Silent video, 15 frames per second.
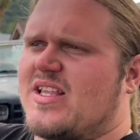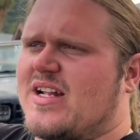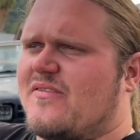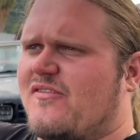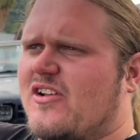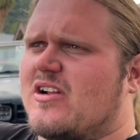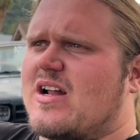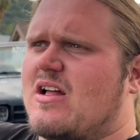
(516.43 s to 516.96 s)
that
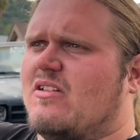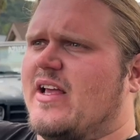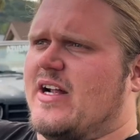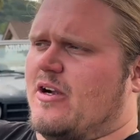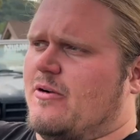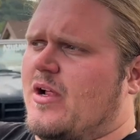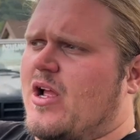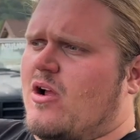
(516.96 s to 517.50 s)
figured out
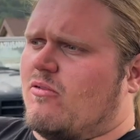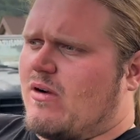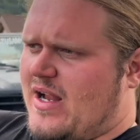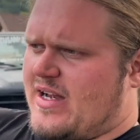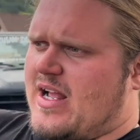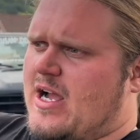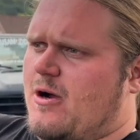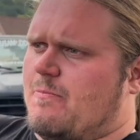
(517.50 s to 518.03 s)
later.
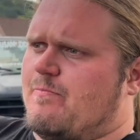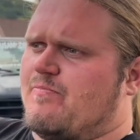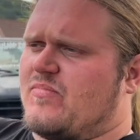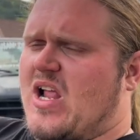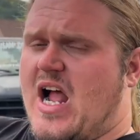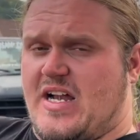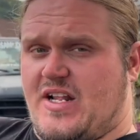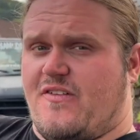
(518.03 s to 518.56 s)
Right now,
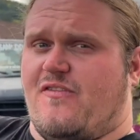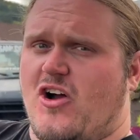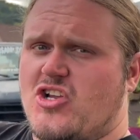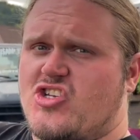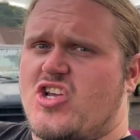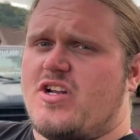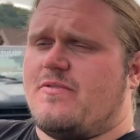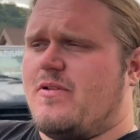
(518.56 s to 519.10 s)
I need
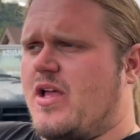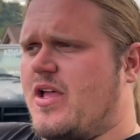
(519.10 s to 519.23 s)
function,